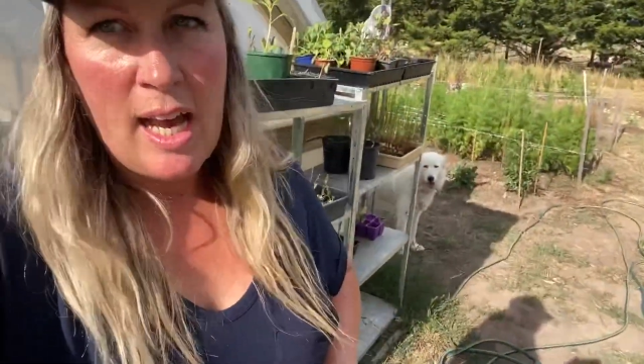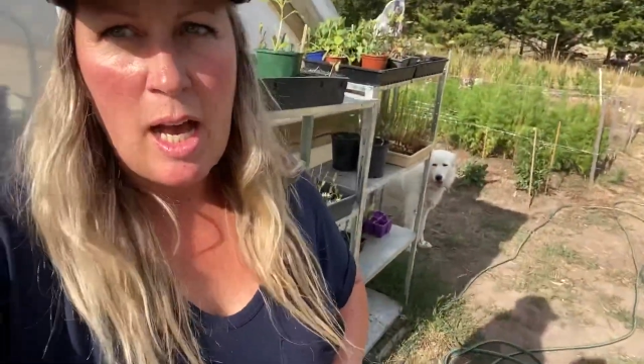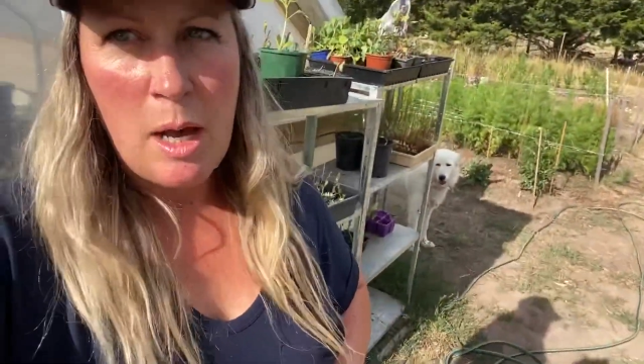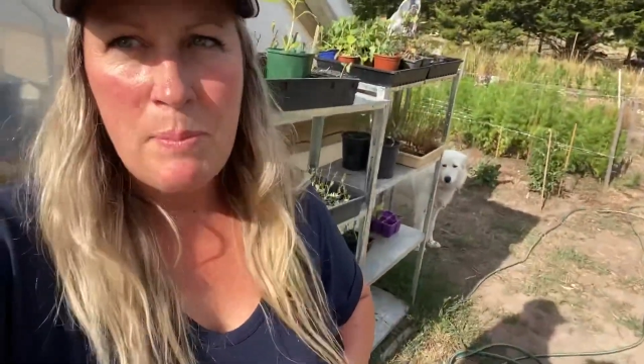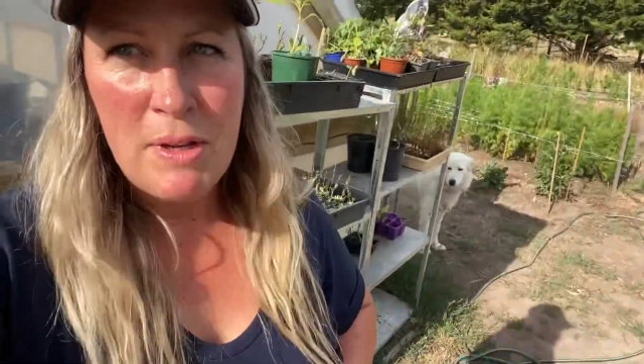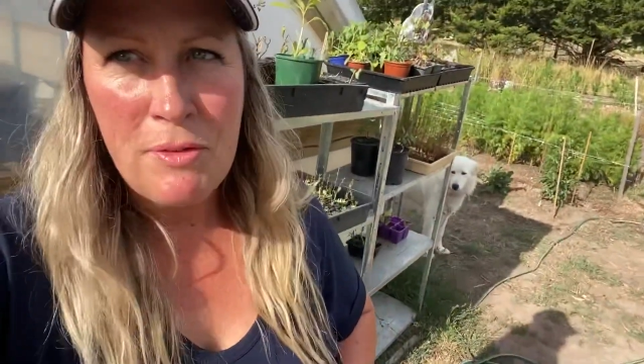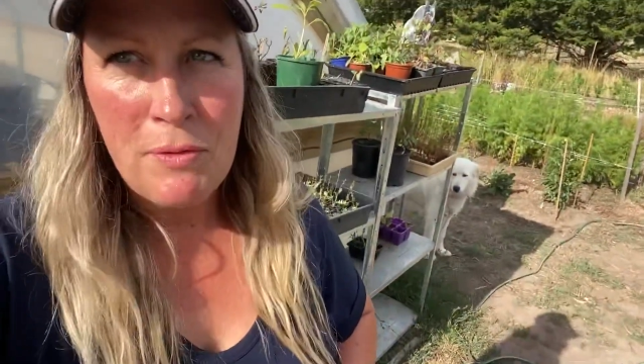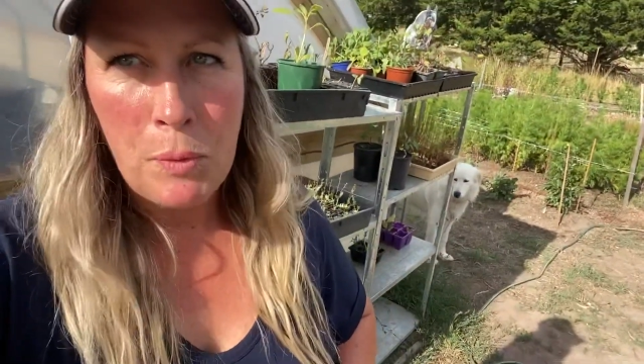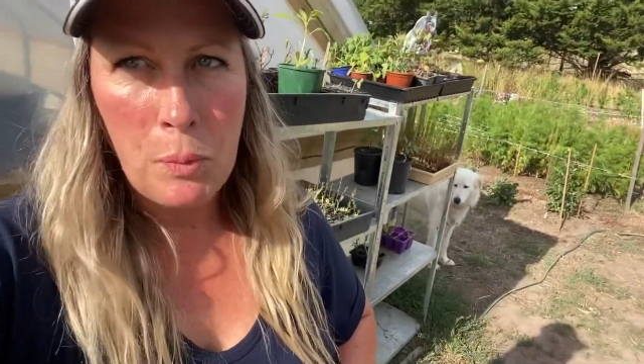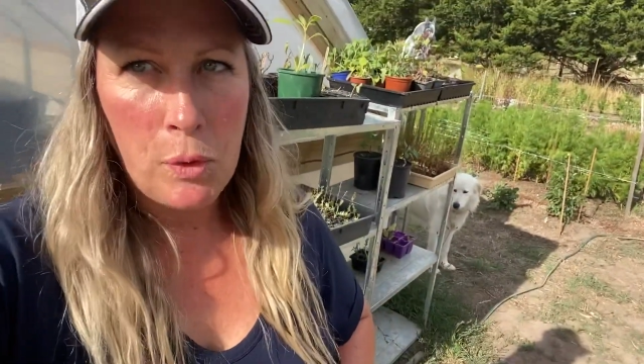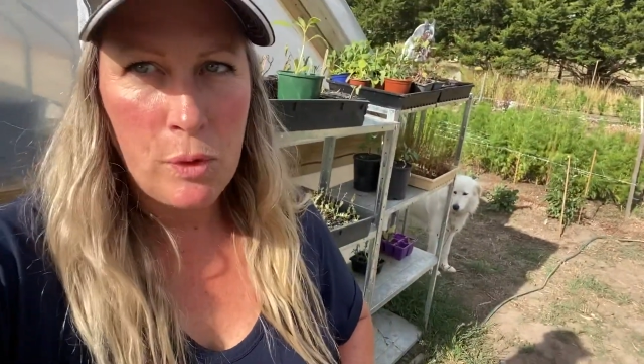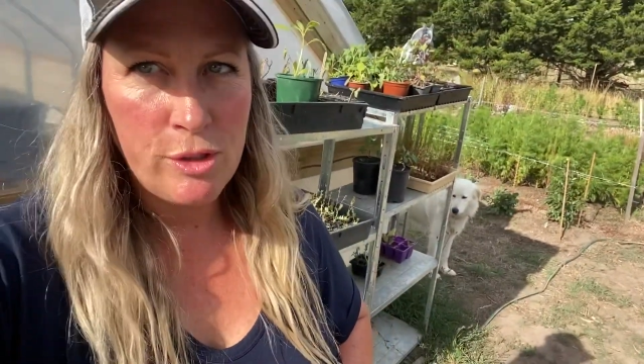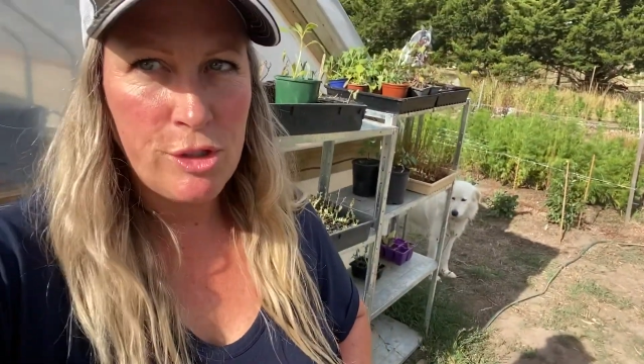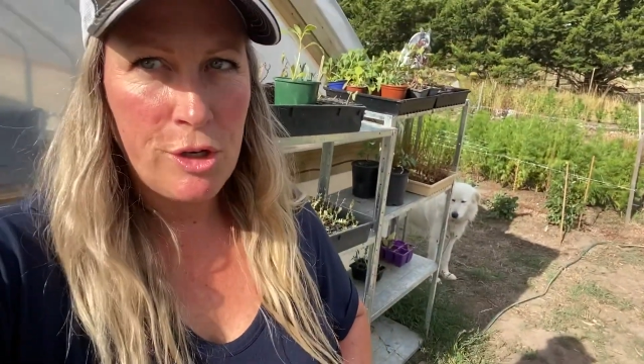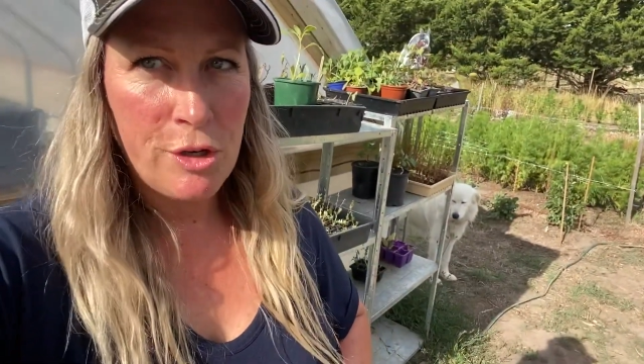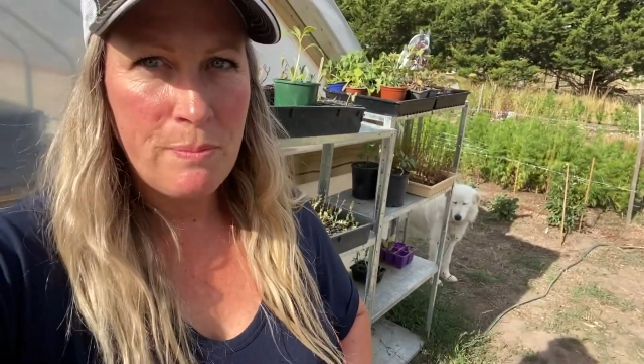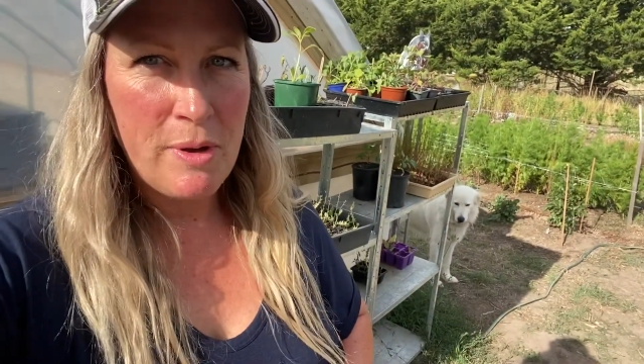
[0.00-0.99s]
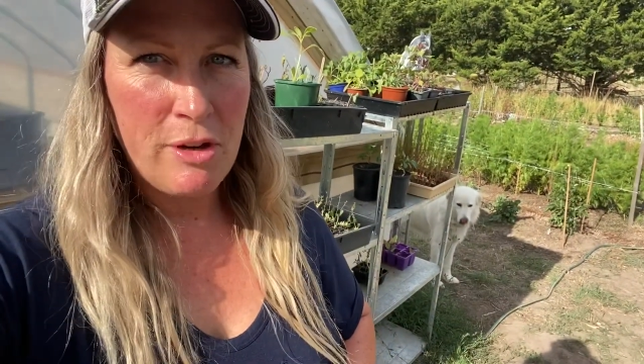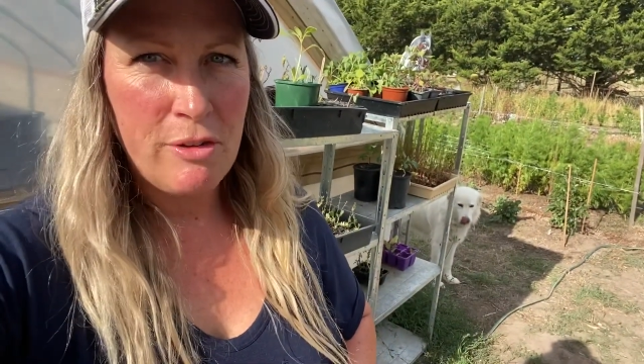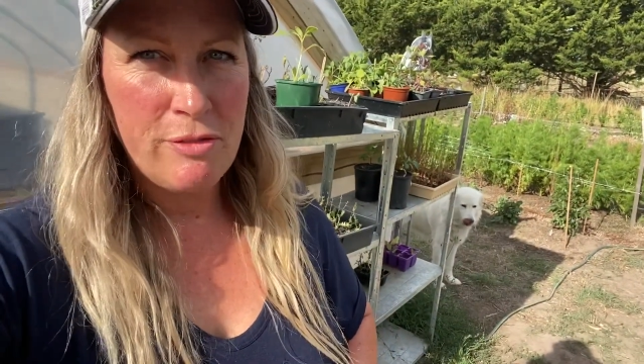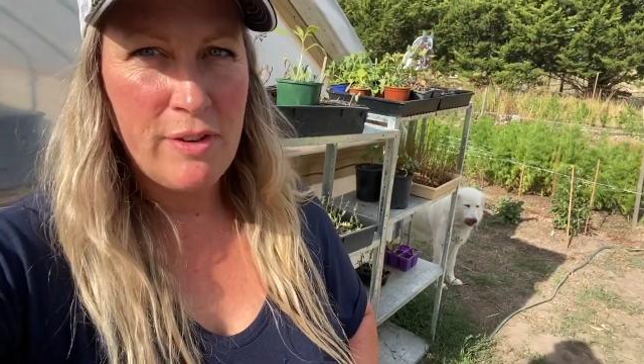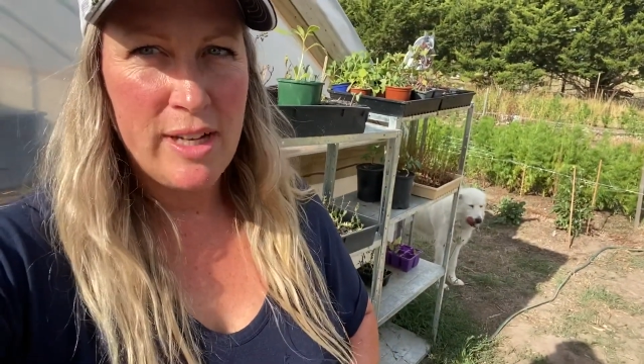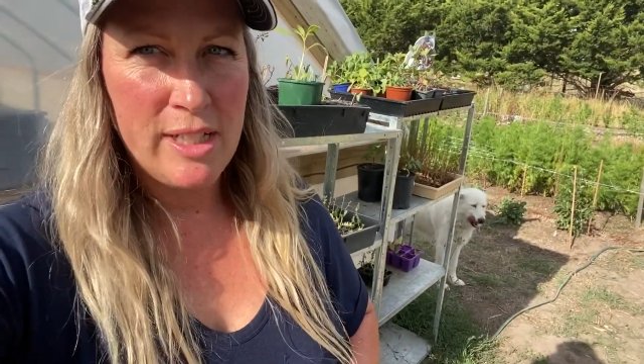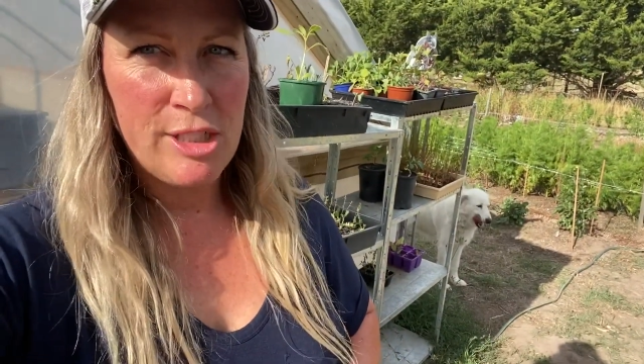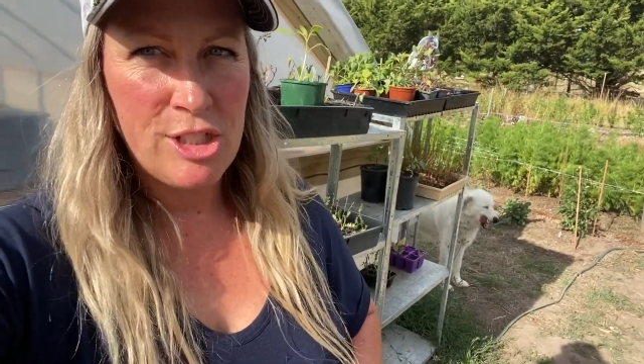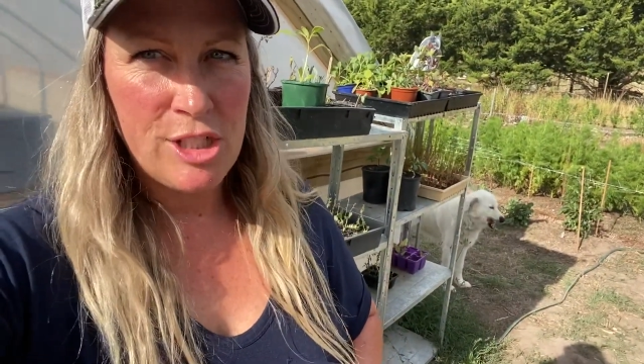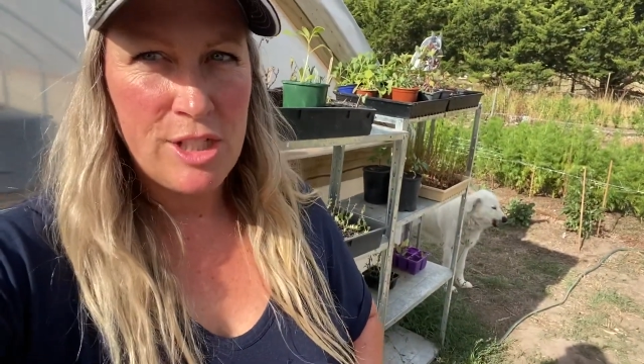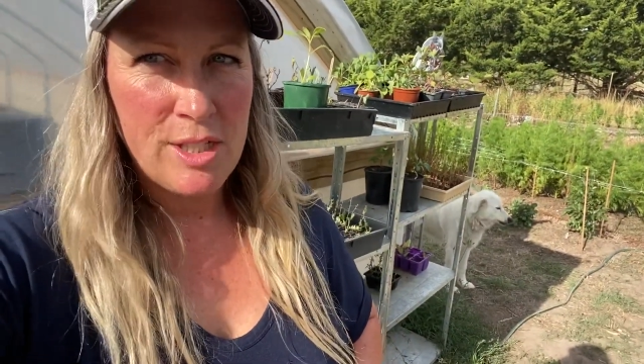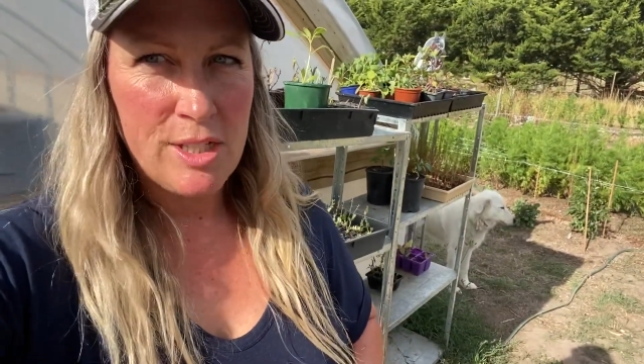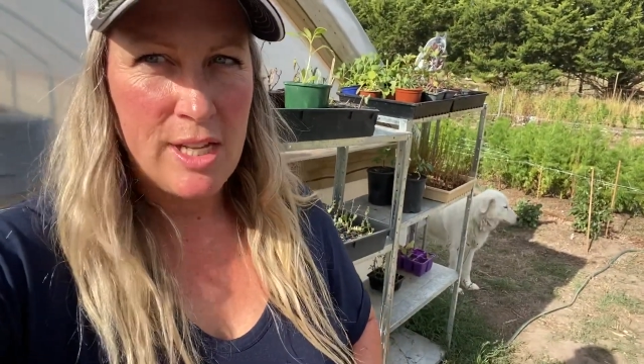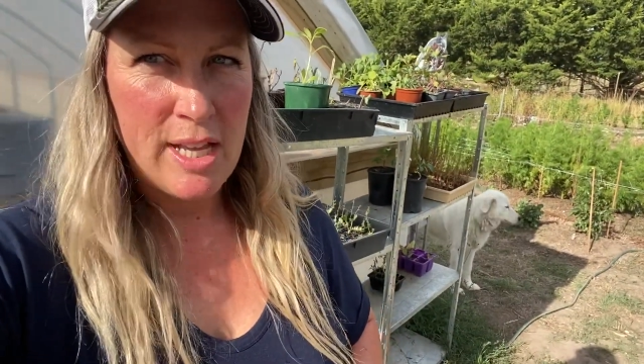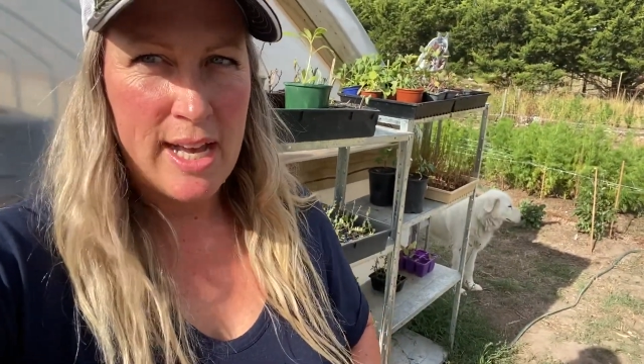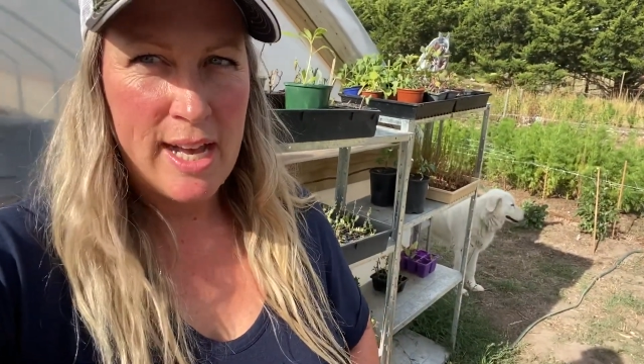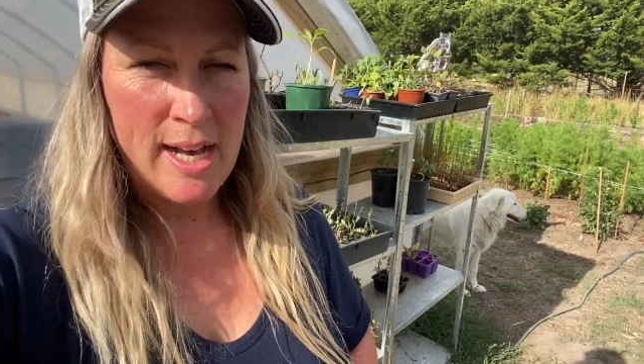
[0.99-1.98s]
bit of a wardrobe malfunction.